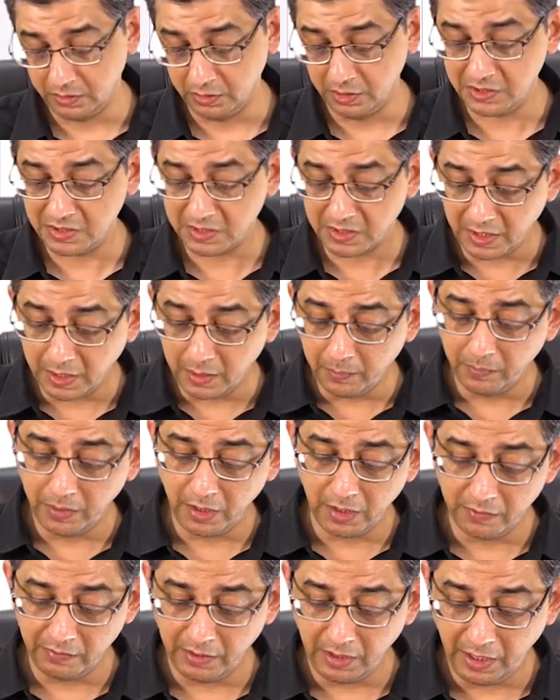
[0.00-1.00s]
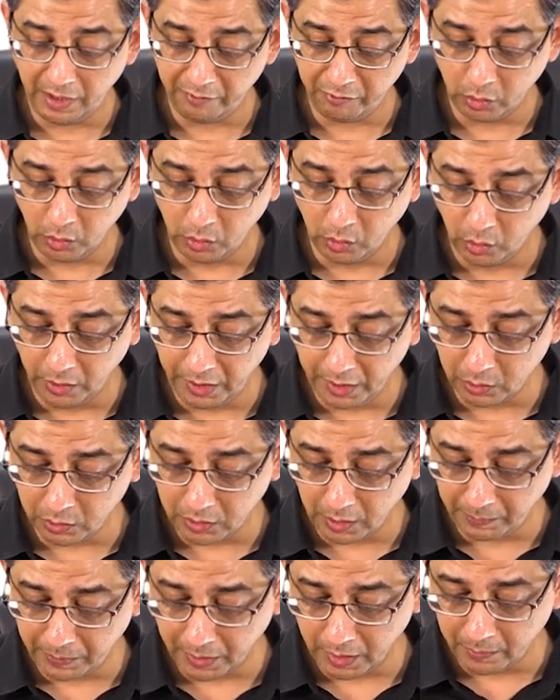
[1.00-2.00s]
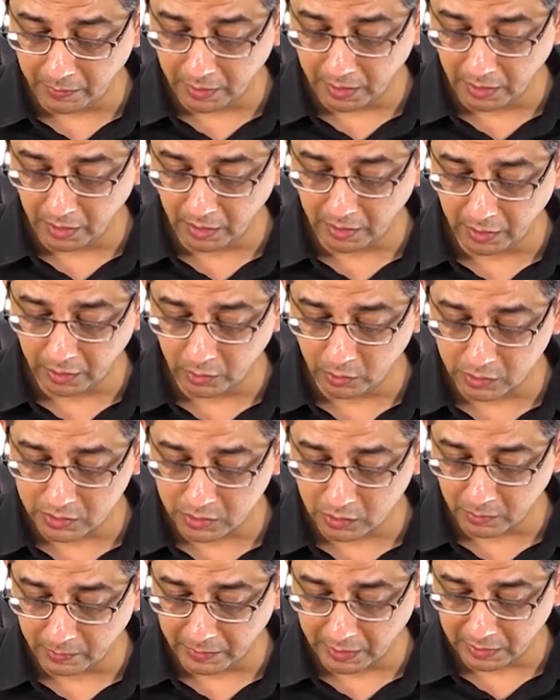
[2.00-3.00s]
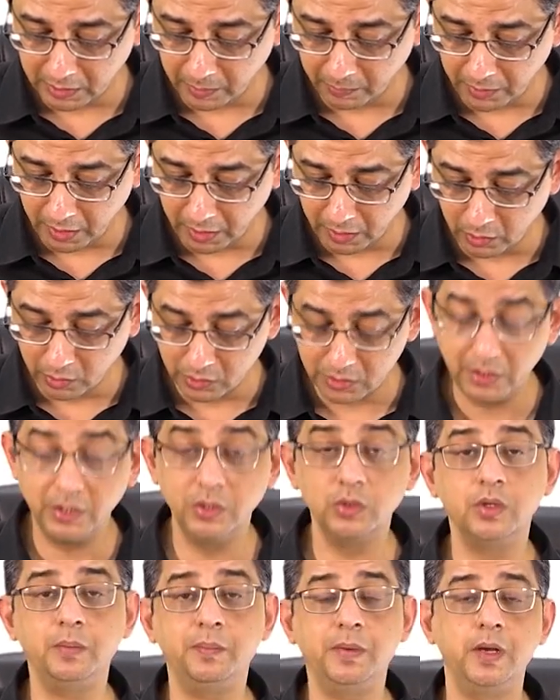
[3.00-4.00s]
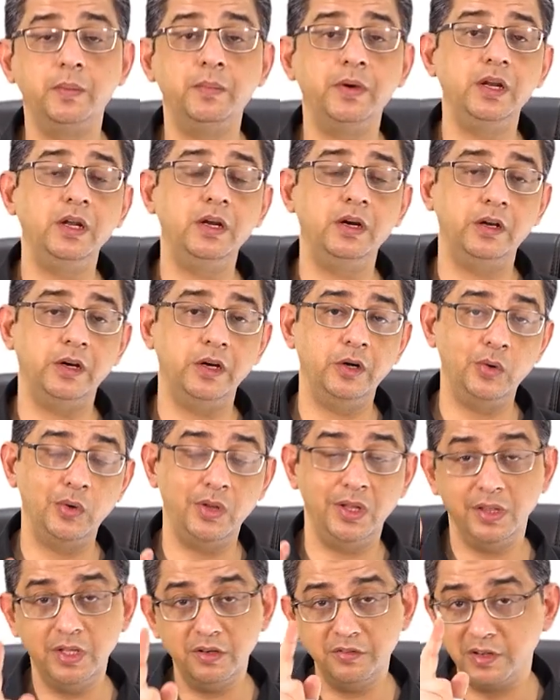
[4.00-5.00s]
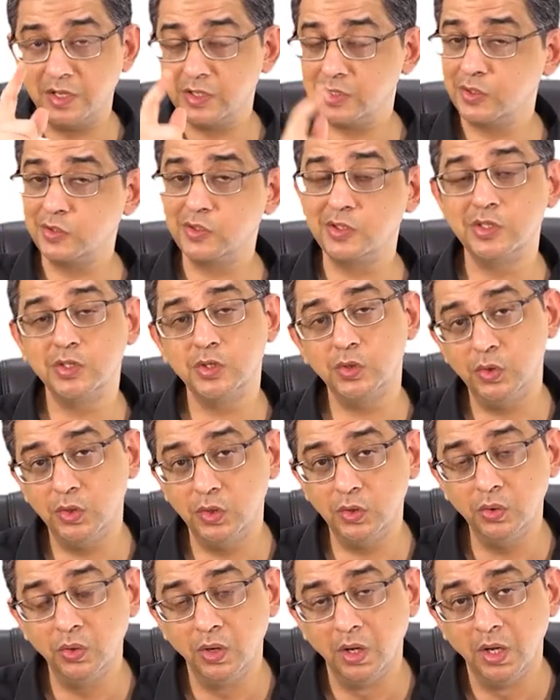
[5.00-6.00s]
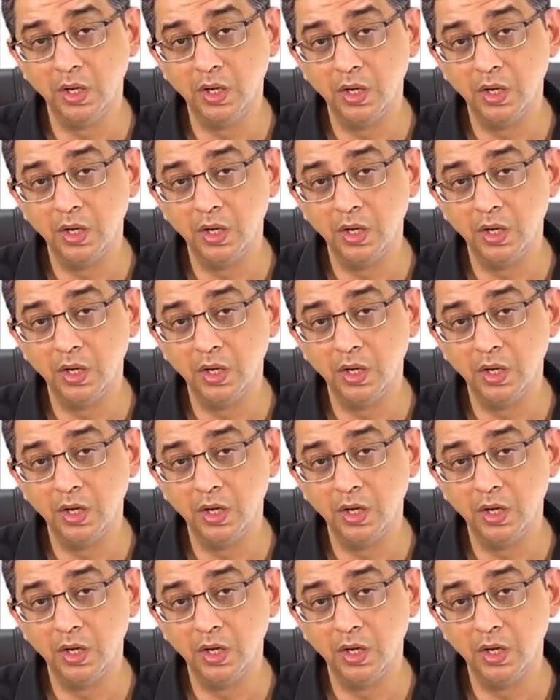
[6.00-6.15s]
The same blood will have to go into the pulmonary artery also, but the blood goes into the pulmonary artery during the phase of systole, no?